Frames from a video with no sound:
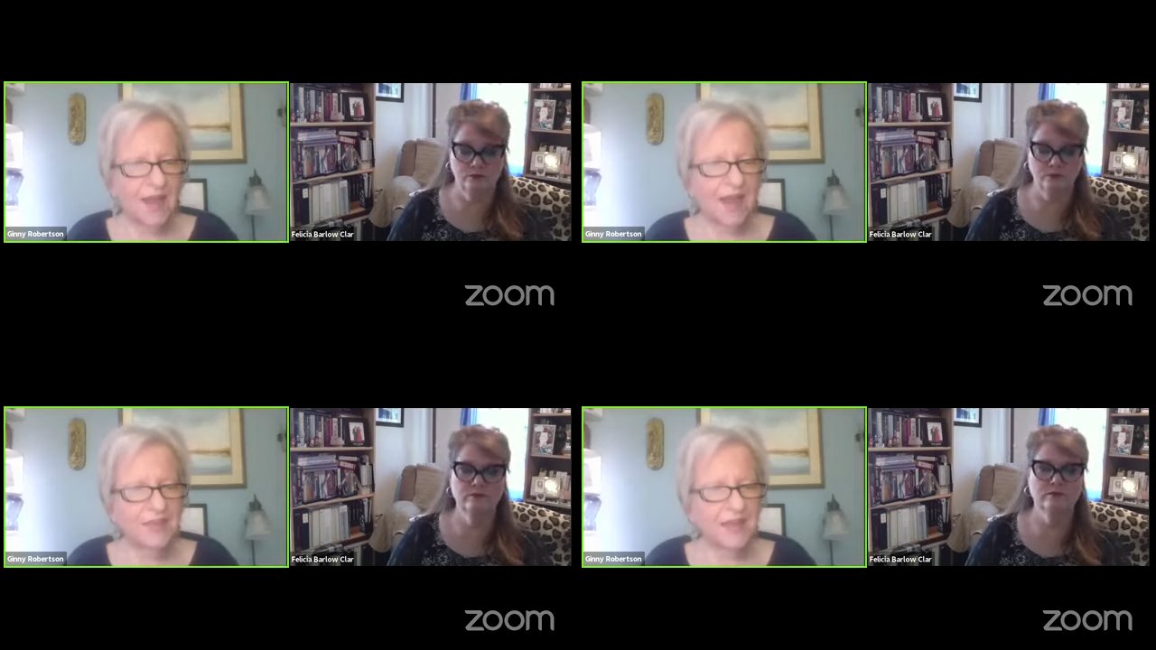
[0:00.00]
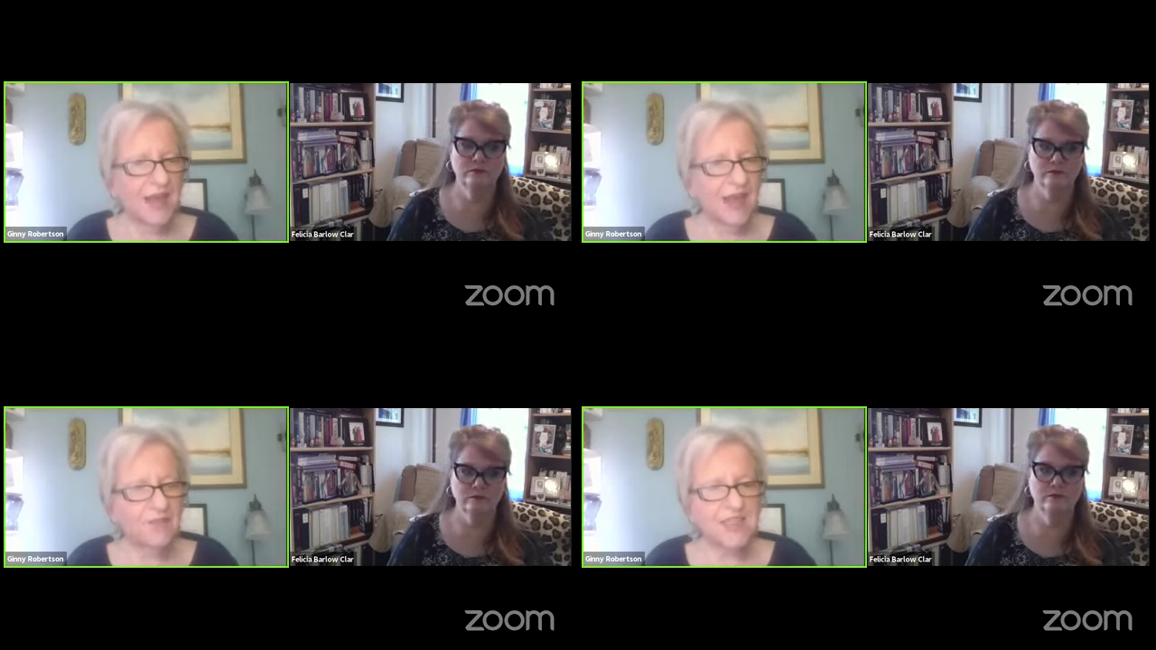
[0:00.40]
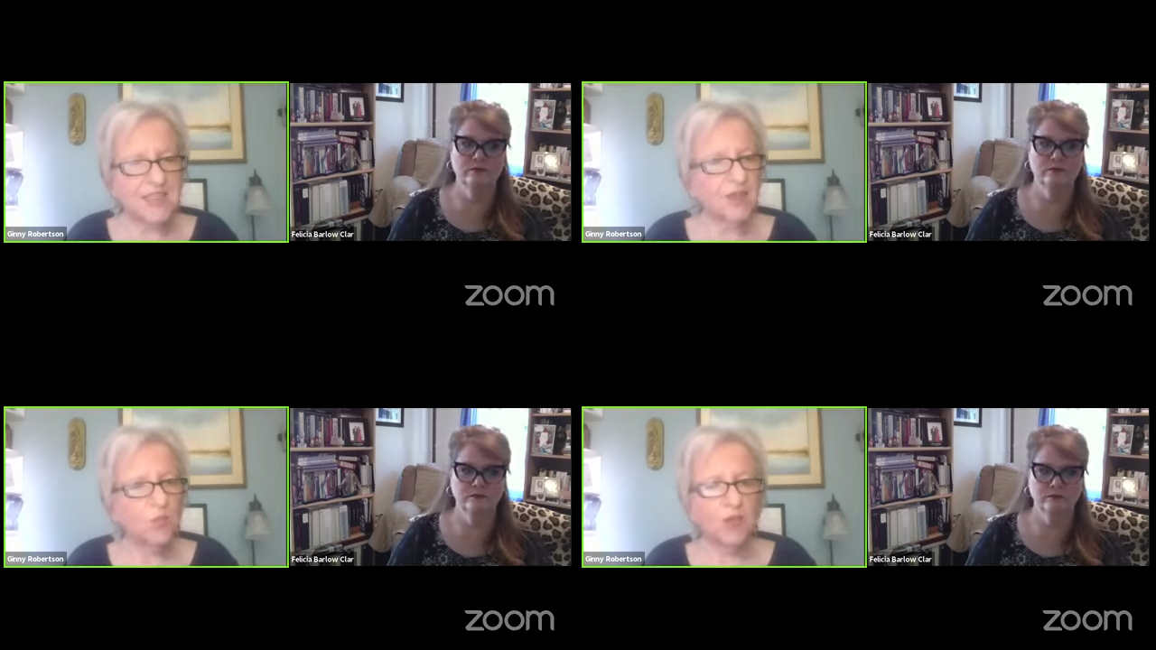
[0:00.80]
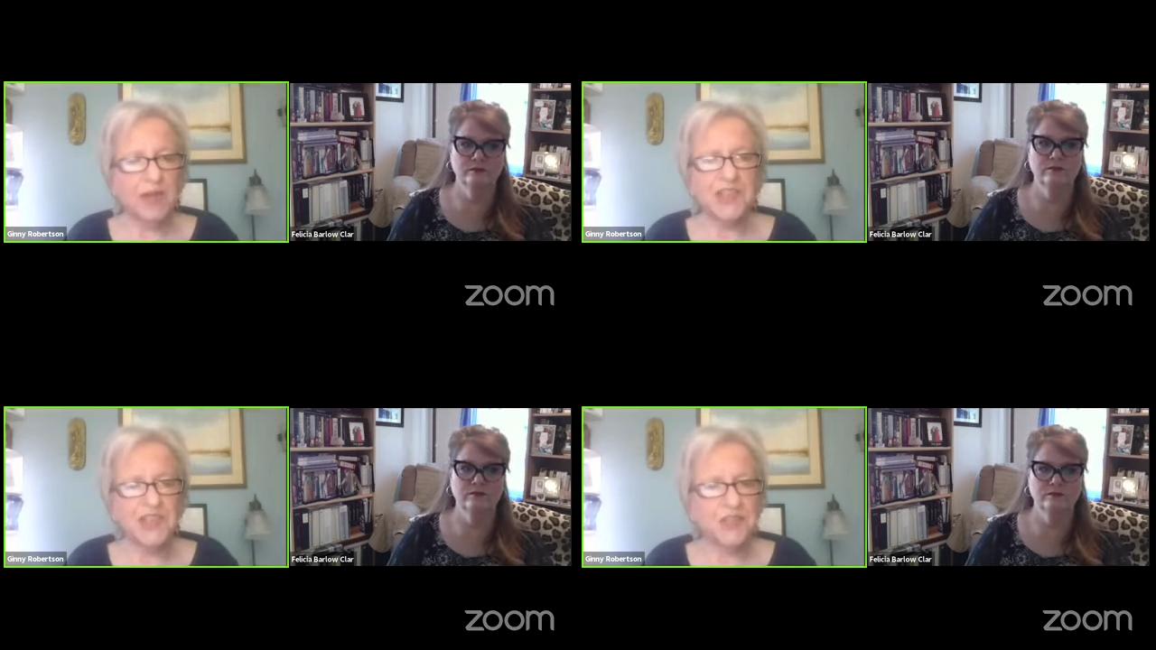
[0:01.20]
Speaker 1: and then have a
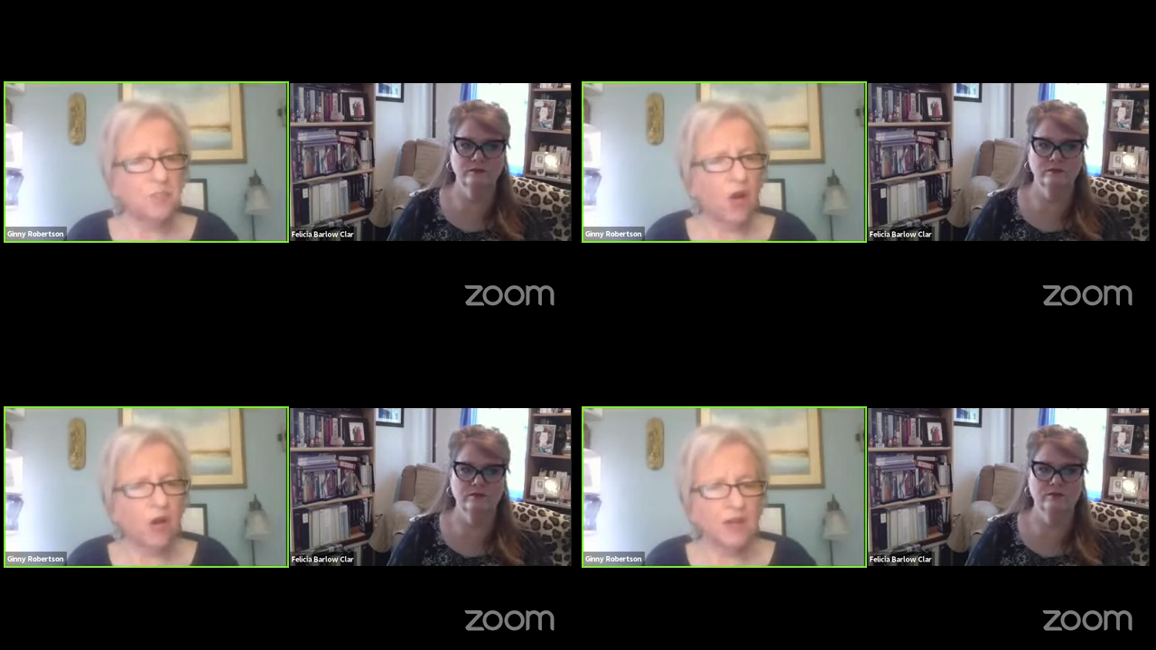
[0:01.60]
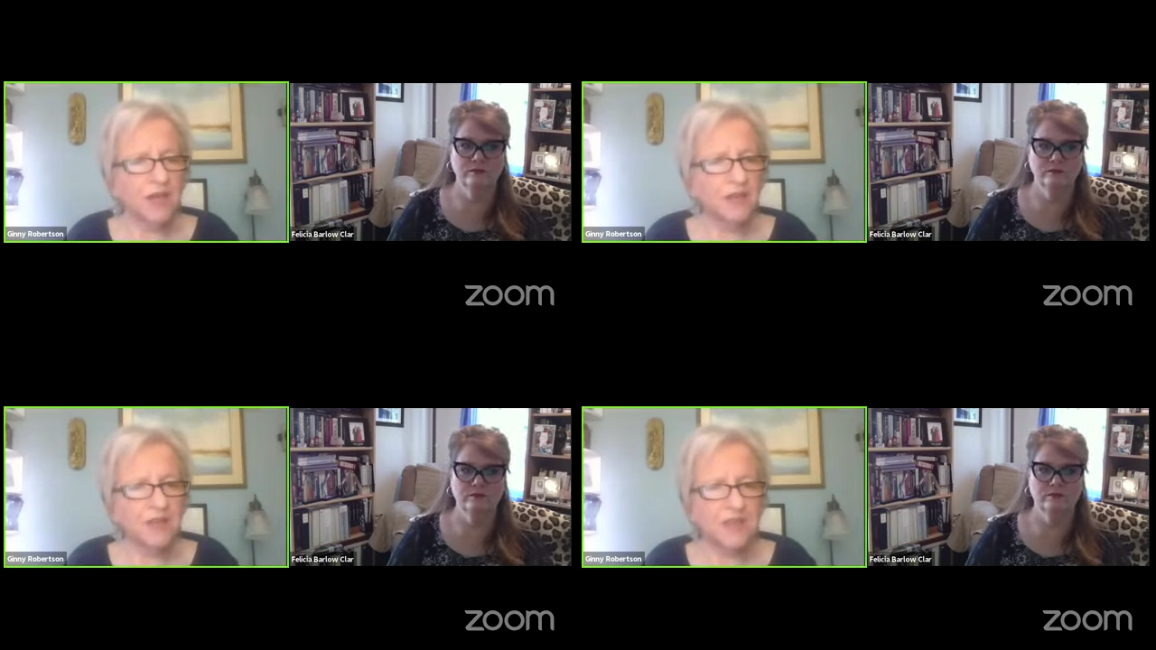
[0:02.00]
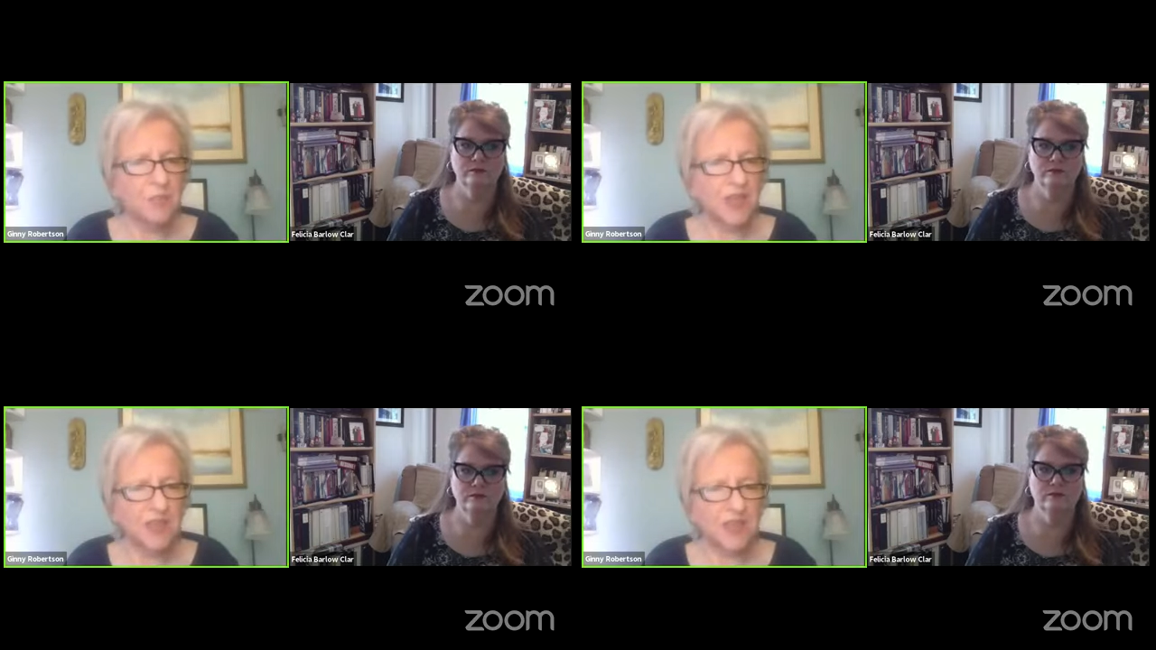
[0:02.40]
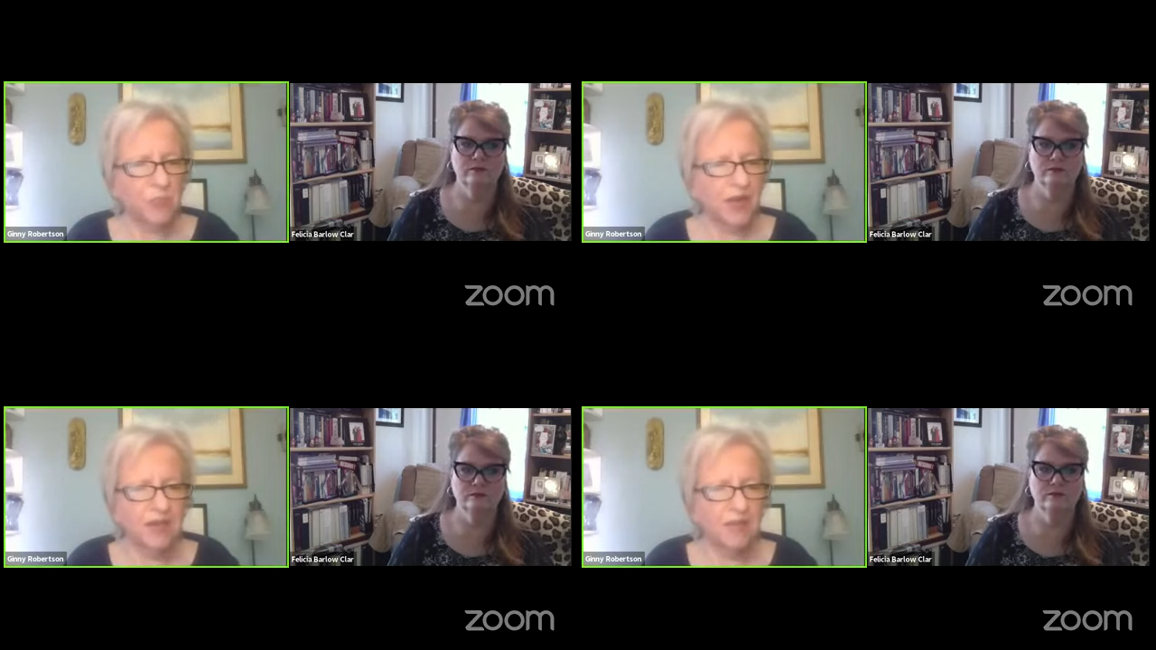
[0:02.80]
celebration party or something to
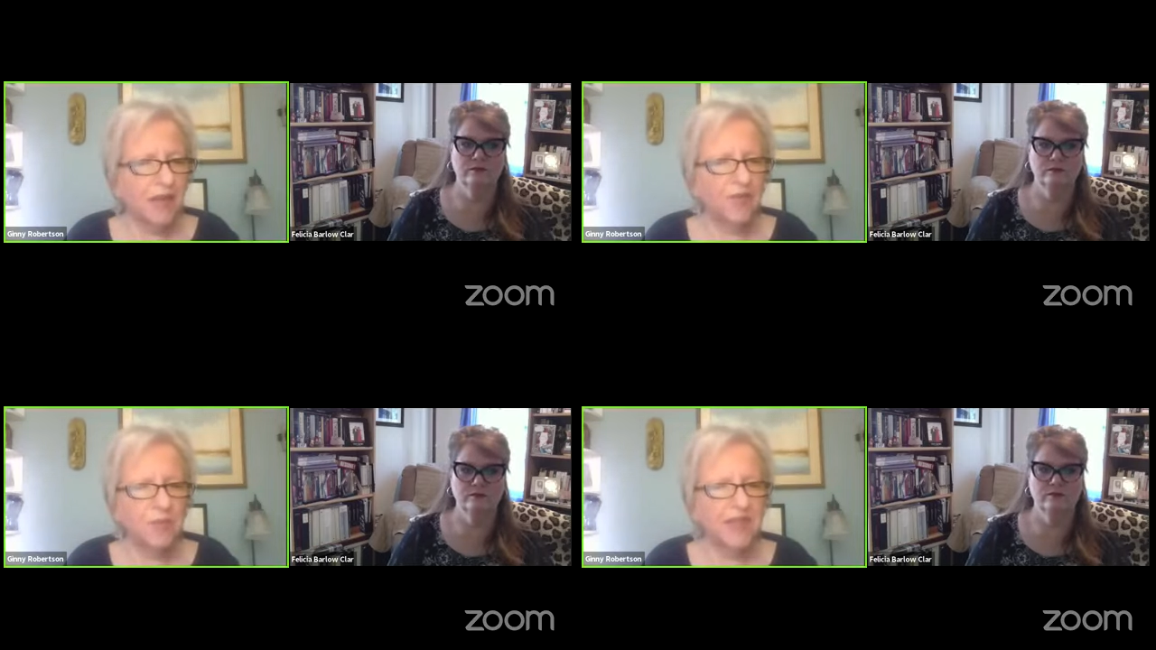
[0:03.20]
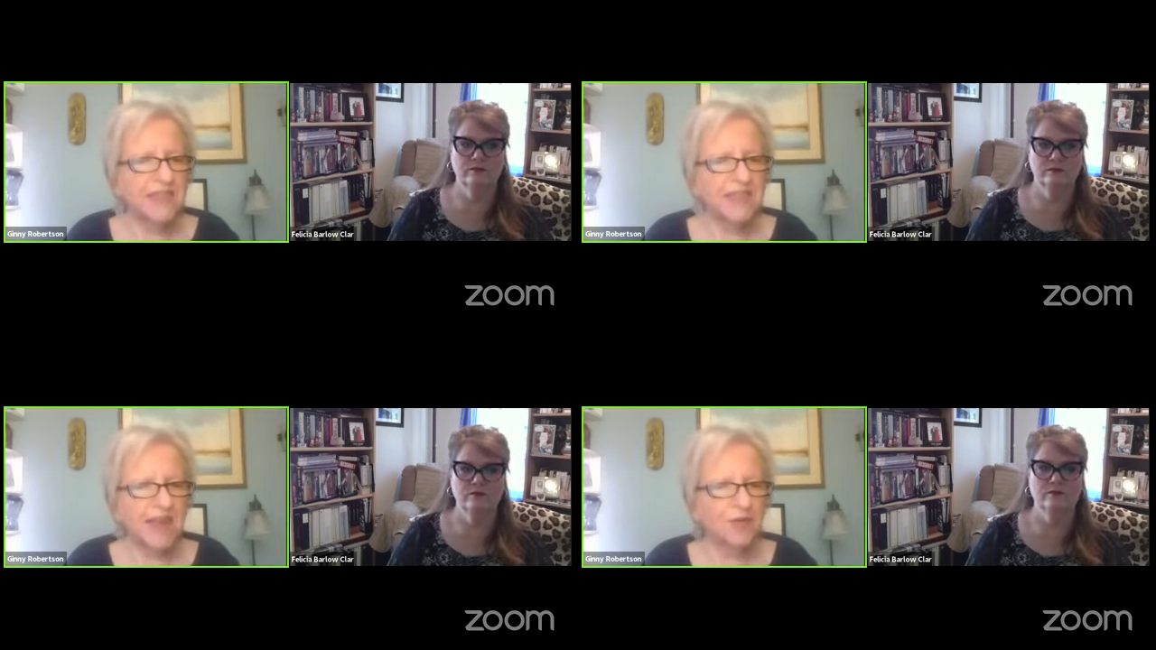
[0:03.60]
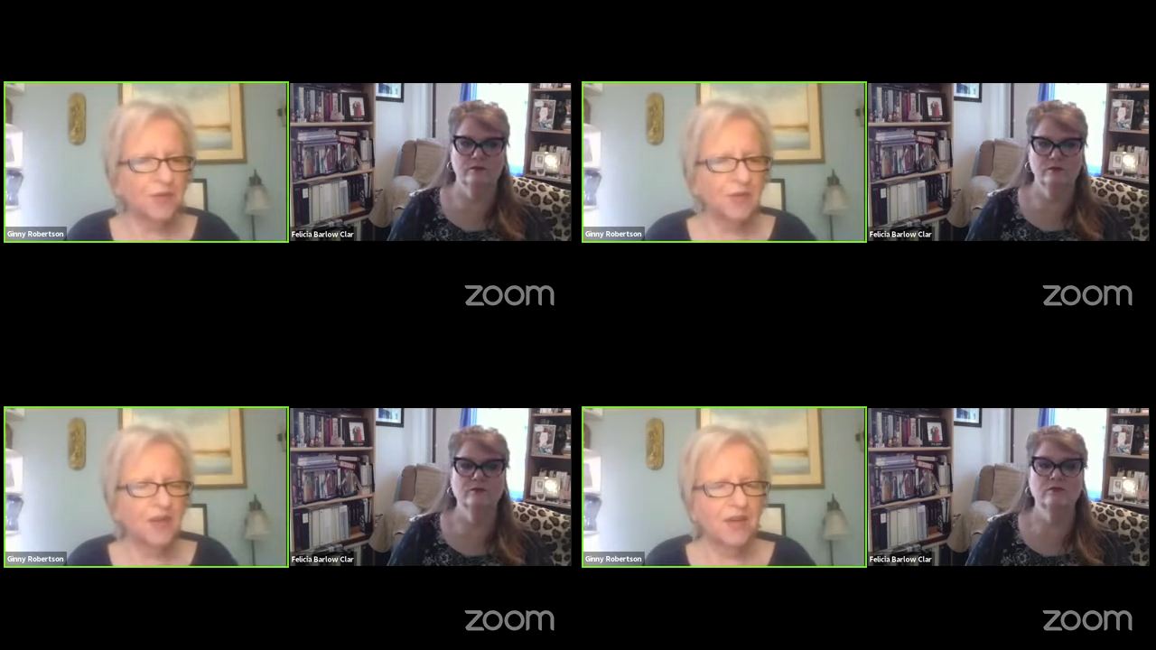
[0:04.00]
bring everybody together